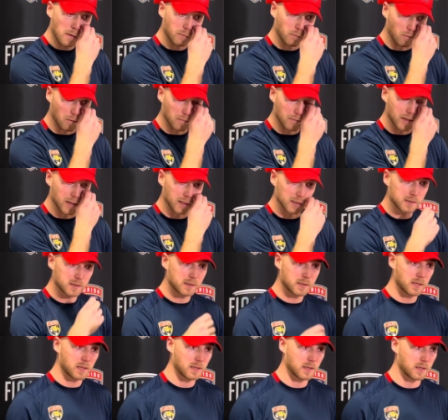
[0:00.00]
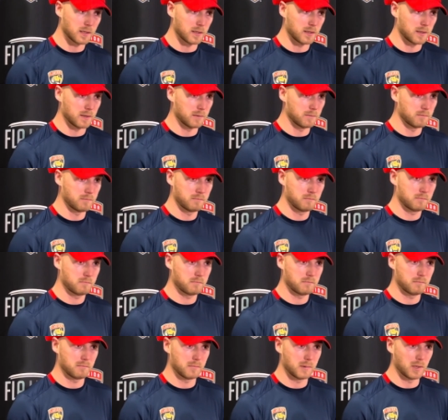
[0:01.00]
four minutes. Um,
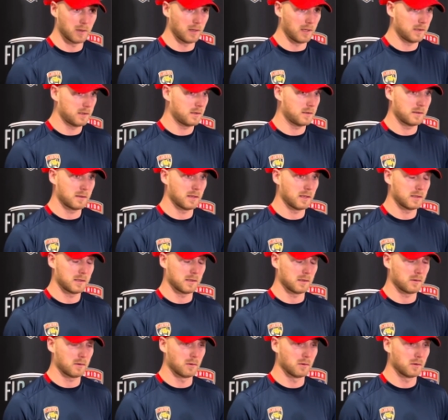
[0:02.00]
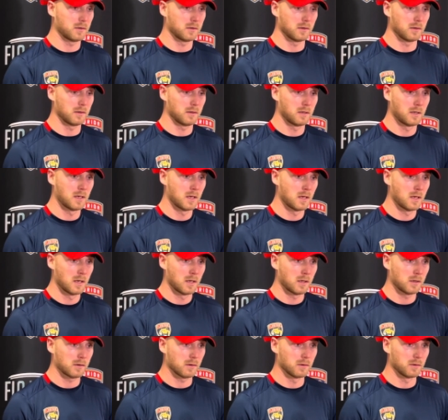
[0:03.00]
you know, that's that's a crucial
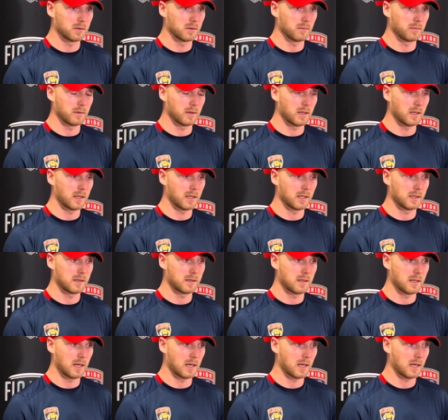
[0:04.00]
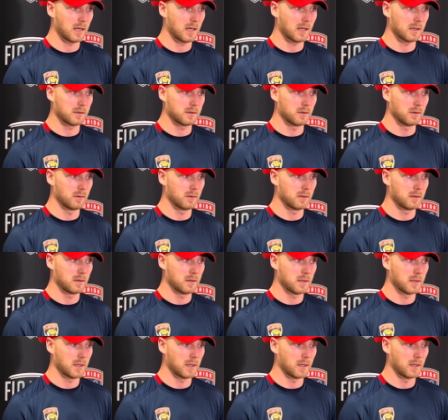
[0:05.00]
crucial play that that I can't do, and
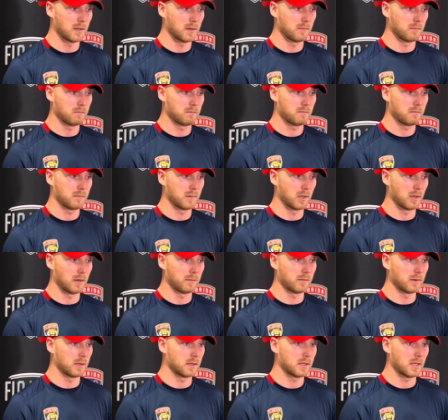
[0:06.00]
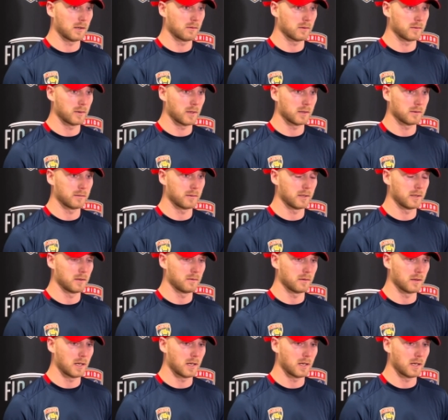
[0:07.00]
um, you know, I'm going to take responsibility for